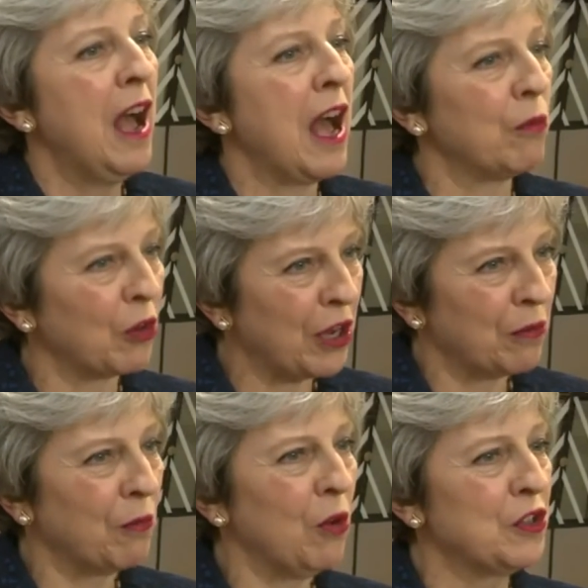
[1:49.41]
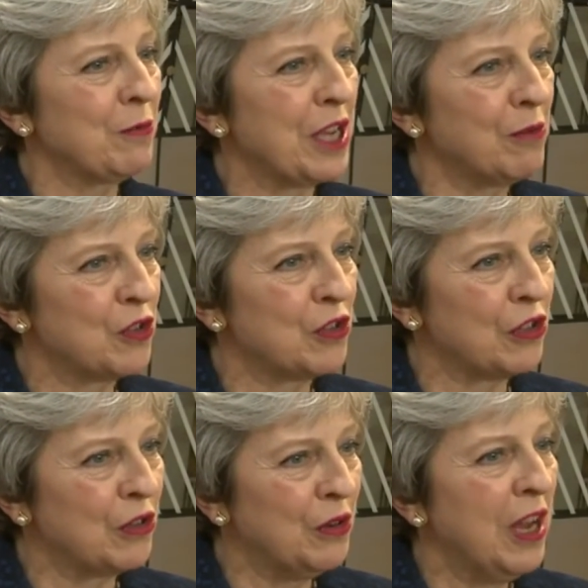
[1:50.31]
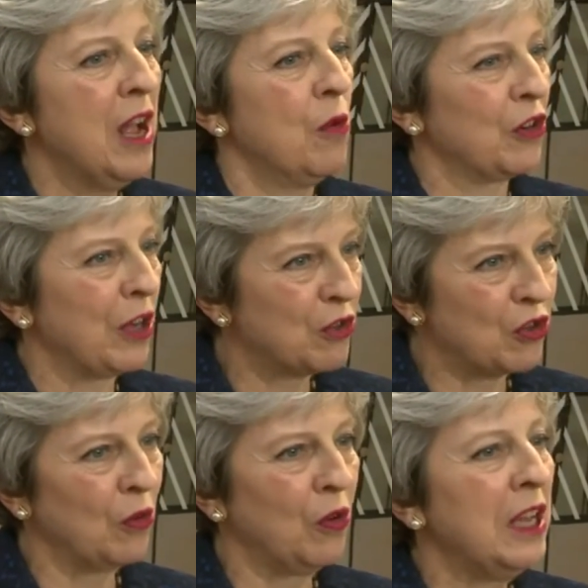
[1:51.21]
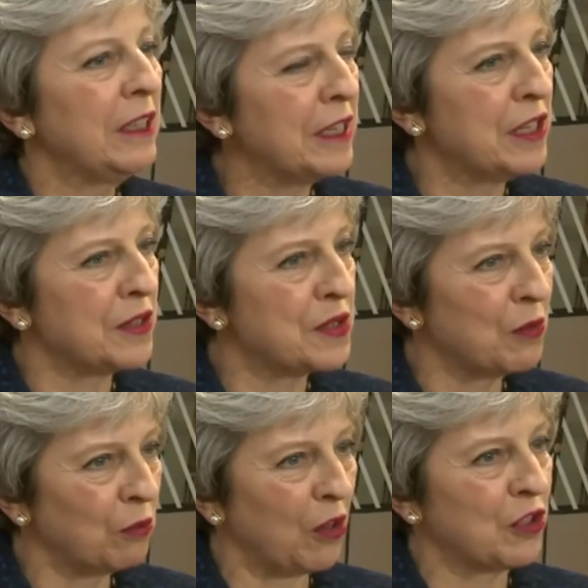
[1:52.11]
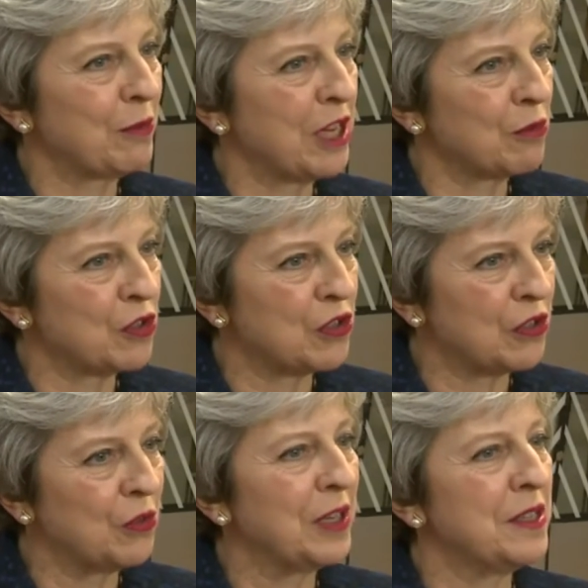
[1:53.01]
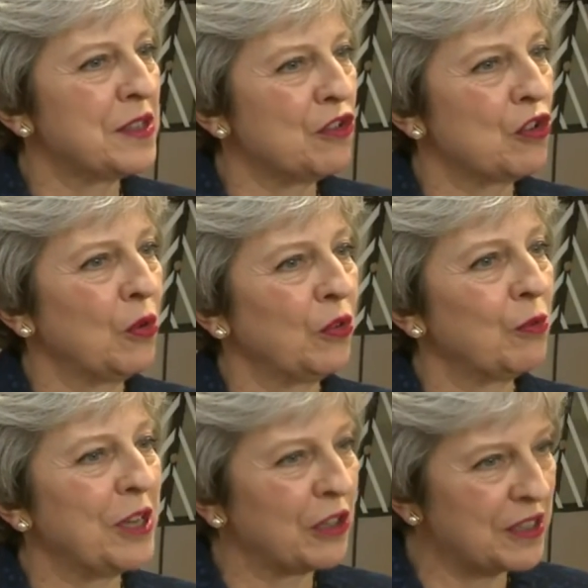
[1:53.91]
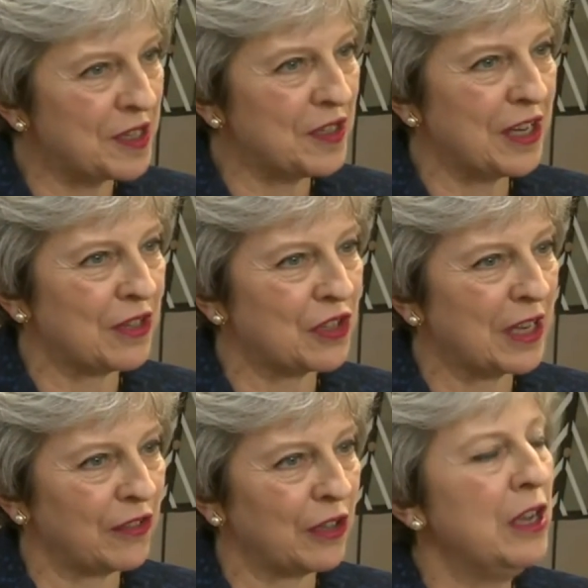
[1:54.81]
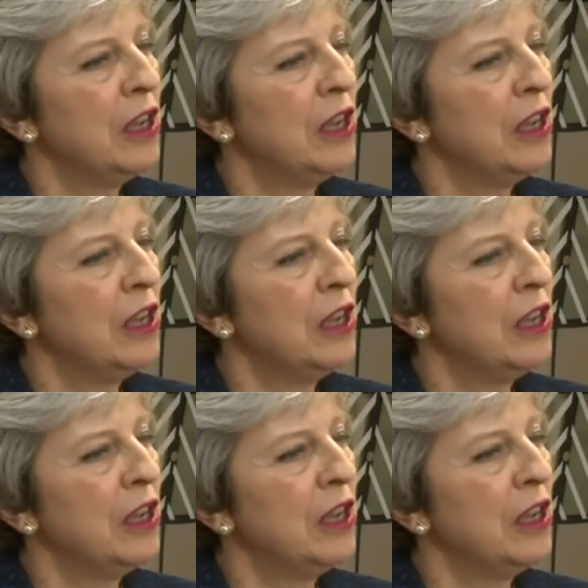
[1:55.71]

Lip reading: and what I want to be able to do, what I'm sure leaders will want to be able to do, is ensure that we can sit down together,